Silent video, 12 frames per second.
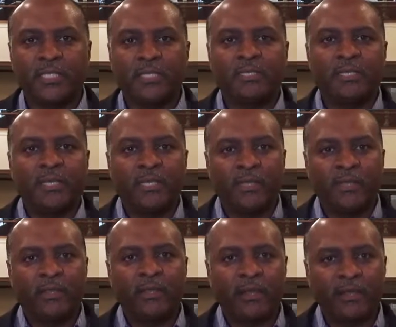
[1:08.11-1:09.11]

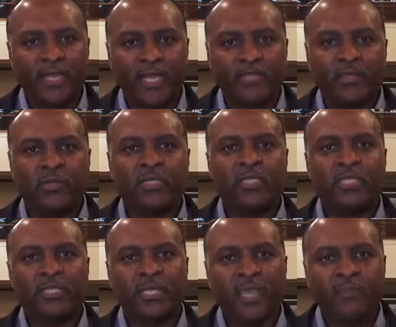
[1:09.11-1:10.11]
And
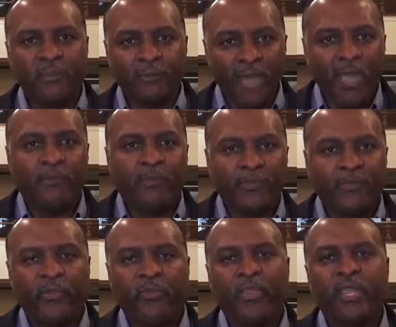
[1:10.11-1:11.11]
Artaxerxes gave him papers
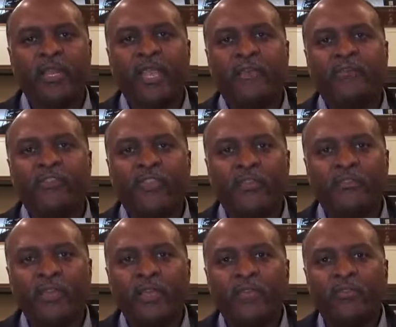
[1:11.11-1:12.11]
so that he could have safe